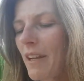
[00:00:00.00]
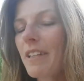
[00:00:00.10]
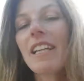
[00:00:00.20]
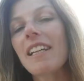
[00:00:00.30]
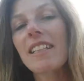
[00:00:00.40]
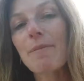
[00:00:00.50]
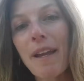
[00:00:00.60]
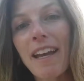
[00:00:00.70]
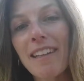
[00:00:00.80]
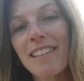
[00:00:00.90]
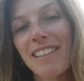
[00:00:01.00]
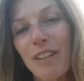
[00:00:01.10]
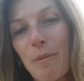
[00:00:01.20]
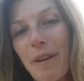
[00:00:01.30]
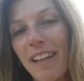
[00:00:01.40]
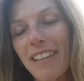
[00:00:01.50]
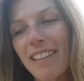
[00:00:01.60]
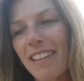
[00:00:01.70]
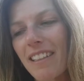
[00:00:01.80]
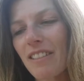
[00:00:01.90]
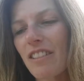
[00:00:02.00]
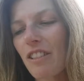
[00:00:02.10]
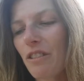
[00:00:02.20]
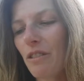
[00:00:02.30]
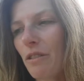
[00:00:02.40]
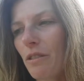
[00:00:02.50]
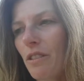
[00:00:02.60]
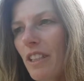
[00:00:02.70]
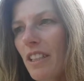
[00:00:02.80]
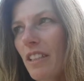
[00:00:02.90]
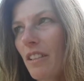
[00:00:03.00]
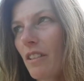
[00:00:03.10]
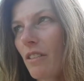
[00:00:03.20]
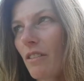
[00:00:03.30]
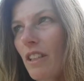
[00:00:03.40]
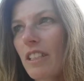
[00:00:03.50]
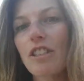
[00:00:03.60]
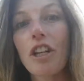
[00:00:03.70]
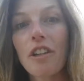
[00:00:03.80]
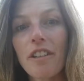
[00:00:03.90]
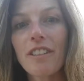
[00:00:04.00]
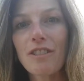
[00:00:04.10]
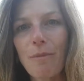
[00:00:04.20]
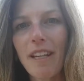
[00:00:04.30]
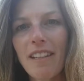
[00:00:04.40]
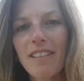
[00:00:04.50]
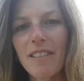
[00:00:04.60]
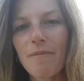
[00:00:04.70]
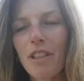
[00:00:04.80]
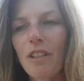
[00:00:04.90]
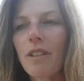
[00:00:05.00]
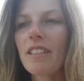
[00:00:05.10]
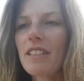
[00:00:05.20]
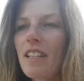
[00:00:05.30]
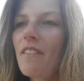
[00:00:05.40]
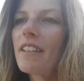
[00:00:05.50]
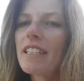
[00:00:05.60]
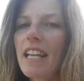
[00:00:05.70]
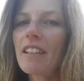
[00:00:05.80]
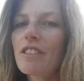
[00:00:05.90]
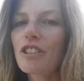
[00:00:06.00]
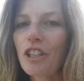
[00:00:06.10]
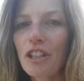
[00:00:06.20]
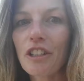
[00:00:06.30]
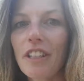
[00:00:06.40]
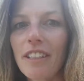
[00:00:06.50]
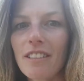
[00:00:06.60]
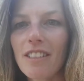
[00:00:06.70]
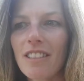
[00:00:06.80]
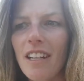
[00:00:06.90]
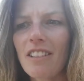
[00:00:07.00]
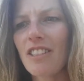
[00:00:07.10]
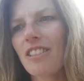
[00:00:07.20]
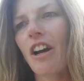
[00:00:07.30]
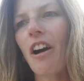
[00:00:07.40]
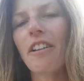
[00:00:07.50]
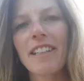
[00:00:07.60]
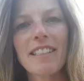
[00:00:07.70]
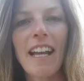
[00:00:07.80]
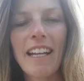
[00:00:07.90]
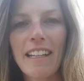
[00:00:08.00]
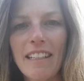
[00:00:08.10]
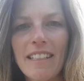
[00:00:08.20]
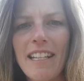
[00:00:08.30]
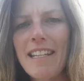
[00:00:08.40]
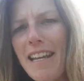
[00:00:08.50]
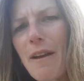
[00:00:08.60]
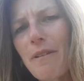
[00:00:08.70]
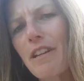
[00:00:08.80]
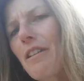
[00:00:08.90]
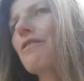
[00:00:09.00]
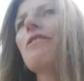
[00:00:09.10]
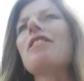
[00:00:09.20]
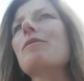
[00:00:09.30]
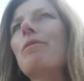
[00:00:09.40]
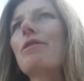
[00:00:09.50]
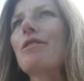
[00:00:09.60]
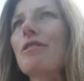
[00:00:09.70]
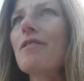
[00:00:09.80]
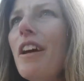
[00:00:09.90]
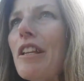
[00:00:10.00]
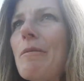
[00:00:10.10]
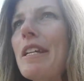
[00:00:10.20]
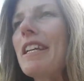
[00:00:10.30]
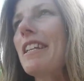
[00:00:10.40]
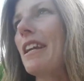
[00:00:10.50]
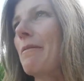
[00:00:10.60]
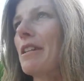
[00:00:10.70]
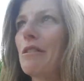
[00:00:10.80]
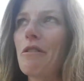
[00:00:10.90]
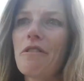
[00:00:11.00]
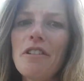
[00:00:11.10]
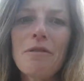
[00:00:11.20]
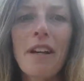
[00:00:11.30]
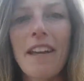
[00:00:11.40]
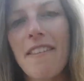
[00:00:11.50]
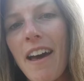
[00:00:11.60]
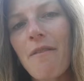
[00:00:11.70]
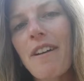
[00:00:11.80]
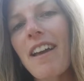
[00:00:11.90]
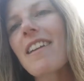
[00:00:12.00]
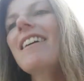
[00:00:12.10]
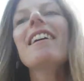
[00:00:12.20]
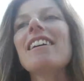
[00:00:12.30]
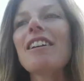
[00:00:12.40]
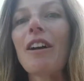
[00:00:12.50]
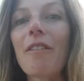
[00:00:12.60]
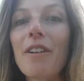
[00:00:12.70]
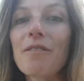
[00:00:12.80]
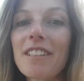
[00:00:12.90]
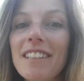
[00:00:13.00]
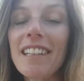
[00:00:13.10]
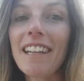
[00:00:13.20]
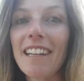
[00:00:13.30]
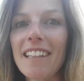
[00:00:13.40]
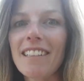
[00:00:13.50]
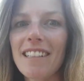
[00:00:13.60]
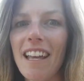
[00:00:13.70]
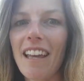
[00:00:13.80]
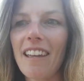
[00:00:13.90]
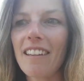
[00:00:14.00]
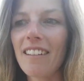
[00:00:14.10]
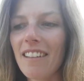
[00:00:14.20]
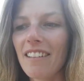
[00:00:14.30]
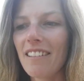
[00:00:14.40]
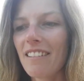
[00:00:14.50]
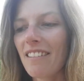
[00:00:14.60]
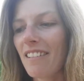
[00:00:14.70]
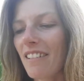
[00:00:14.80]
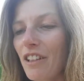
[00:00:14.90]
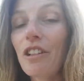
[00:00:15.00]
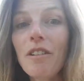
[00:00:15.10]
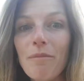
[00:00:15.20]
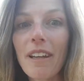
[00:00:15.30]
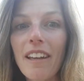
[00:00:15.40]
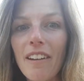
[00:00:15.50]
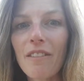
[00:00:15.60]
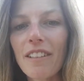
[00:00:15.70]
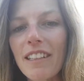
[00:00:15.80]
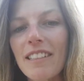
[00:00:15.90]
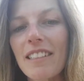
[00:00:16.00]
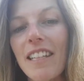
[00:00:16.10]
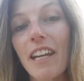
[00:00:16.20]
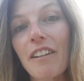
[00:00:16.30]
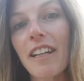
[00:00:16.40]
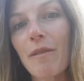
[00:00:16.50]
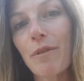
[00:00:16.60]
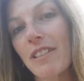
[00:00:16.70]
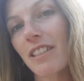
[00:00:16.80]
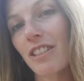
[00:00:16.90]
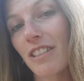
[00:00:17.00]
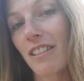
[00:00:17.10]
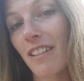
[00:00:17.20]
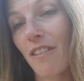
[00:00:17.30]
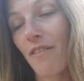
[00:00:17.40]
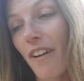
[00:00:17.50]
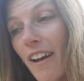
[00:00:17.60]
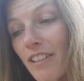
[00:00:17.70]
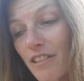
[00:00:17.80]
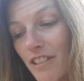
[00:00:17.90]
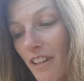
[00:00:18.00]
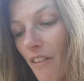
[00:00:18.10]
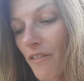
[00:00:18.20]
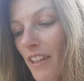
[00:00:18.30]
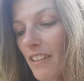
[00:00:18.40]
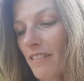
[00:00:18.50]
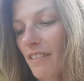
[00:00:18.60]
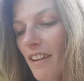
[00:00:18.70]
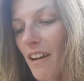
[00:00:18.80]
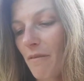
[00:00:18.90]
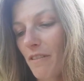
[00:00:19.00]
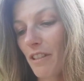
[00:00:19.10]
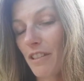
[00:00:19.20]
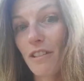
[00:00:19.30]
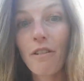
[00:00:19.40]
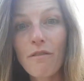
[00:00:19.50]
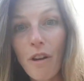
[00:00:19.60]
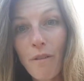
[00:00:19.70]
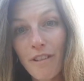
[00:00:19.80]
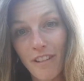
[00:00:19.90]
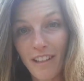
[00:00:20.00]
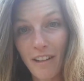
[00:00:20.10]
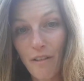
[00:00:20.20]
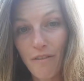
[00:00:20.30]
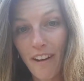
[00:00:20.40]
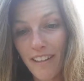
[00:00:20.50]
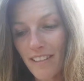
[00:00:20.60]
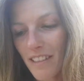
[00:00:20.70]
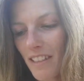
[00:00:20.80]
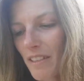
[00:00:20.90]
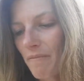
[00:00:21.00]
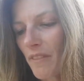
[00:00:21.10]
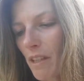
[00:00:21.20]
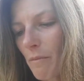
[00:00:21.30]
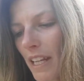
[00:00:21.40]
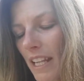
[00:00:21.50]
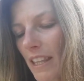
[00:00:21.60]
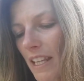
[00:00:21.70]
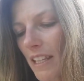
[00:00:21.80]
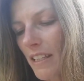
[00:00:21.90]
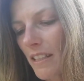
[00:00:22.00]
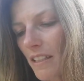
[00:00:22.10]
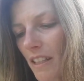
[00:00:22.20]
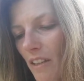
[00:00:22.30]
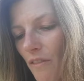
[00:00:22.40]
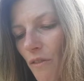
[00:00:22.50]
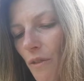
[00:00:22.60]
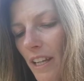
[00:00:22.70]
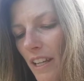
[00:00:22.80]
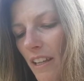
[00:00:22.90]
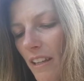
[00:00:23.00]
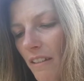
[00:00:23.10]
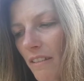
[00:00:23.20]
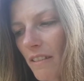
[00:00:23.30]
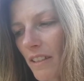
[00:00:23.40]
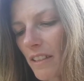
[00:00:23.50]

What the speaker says: I'm going to expand a little bit into this courage piece, you know, because it definitely takes courage. It's not just all exciting to say, yeah, I'm going to go do this personal development and I'm going to grow this way and that way. You know, it really is it could be a really scary position that you find yourself in, because you don't know what you're going to go find. But I think if we